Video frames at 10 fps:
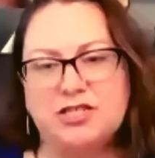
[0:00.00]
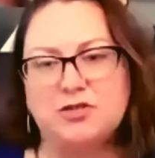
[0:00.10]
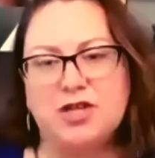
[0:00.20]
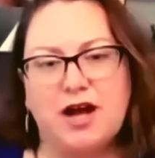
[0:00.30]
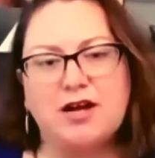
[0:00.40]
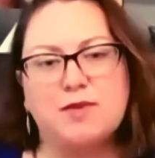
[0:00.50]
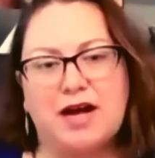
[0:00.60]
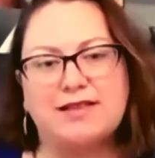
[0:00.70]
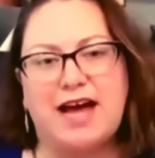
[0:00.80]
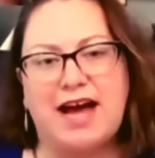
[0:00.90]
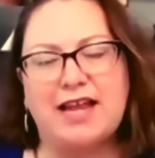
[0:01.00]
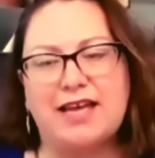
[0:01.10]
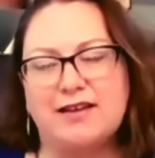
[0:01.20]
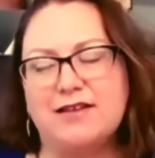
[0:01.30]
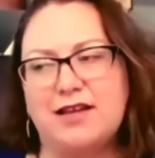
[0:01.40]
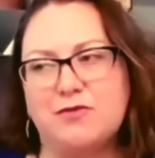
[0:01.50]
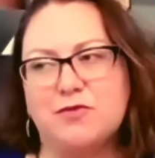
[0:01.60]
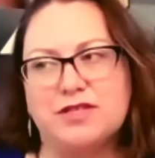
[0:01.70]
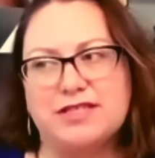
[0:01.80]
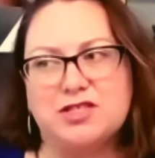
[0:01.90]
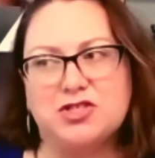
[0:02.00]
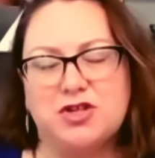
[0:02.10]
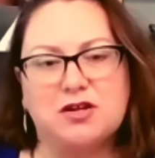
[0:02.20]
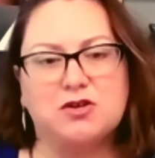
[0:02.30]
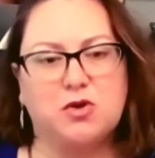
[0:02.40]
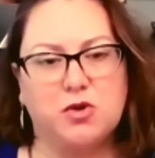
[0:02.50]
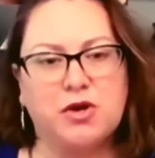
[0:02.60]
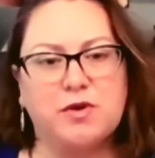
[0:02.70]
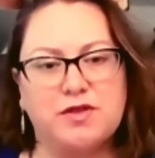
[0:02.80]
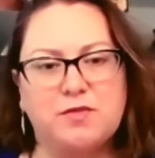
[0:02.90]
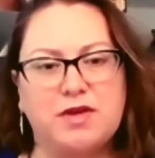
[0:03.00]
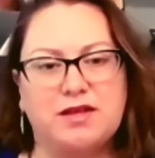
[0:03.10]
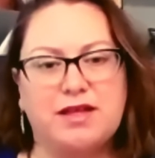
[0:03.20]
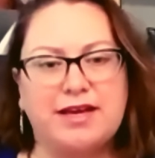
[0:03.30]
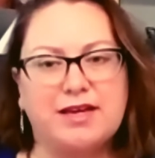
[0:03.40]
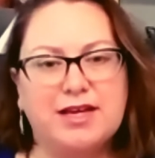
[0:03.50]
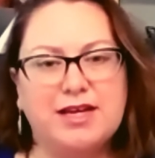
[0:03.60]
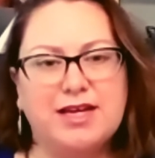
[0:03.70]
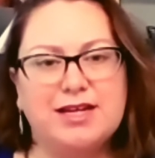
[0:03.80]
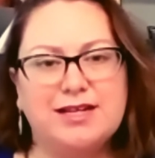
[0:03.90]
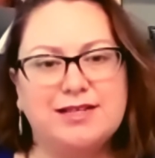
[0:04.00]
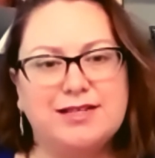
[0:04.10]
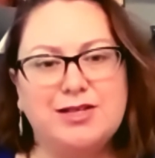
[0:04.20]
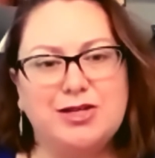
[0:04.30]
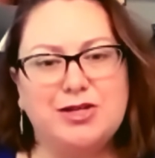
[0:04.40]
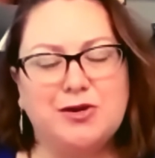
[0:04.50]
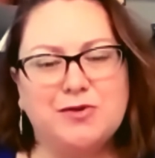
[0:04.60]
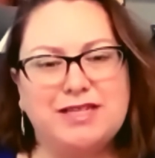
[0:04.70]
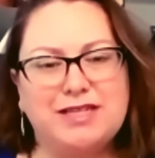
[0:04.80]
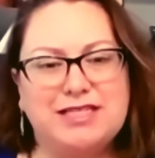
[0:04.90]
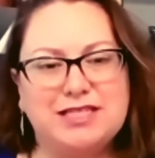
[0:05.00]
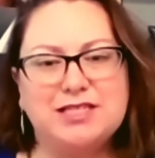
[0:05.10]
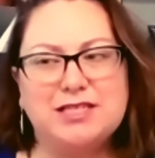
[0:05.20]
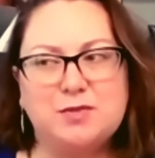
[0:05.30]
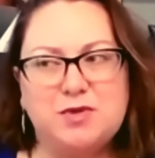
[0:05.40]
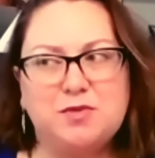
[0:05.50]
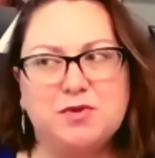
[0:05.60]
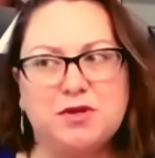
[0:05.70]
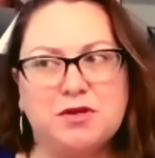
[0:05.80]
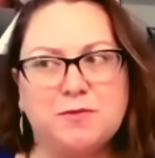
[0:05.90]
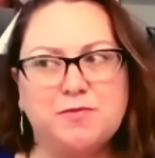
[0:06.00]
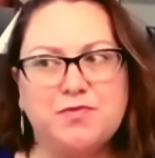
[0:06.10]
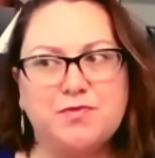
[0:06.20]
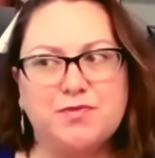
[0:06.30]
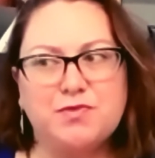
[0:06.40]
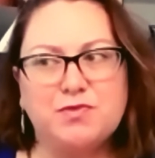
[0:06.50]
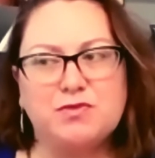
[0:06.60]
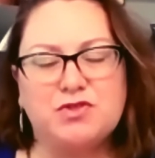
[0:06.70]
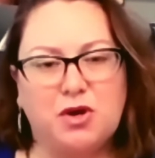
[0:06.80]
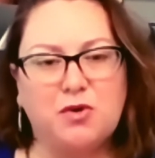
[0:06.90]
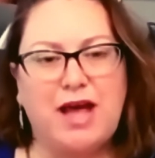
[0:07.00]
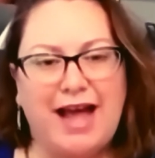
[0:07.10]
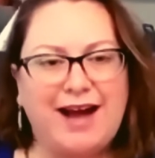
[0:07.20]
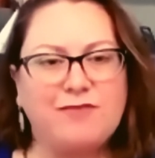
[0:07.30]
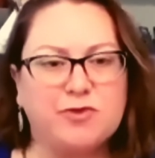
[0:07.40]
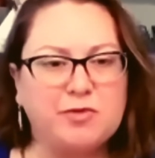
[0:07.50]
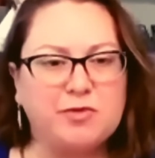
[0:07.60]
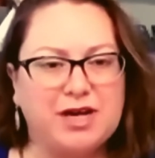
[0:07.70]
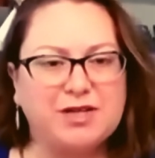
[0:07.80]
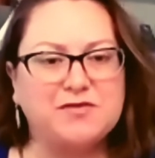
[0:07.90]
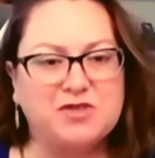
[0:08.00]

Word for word: you talk about that, it it really struck a chord with me. Like, you know, Indigenous people don't have reproductive